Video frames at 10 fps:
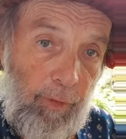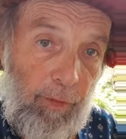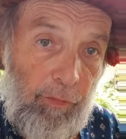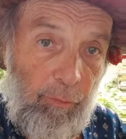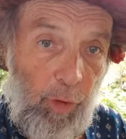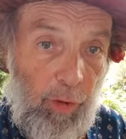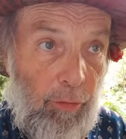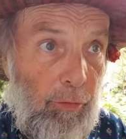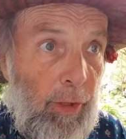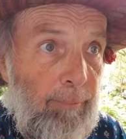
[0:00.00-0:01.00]
He's
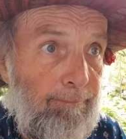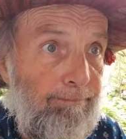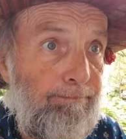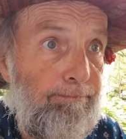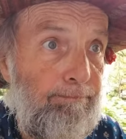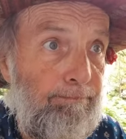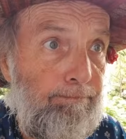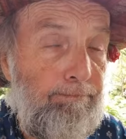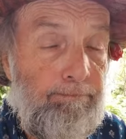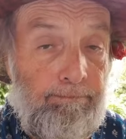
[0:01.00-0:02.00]
43. Mm
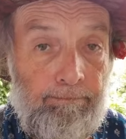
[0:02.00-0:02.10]
-hmm.